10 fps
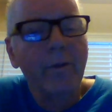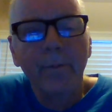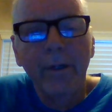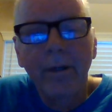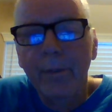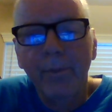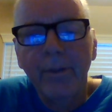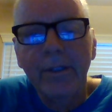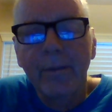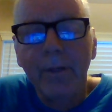For brownie
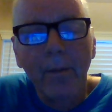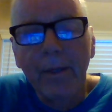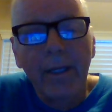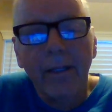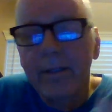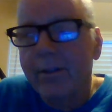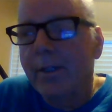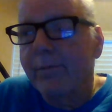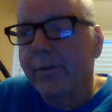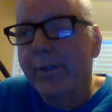points, I'm not making this
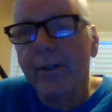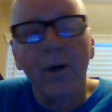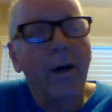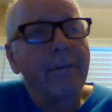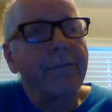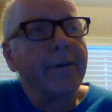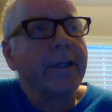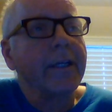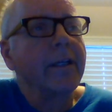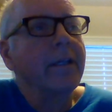up for your
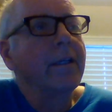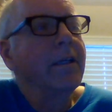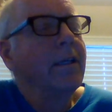offering.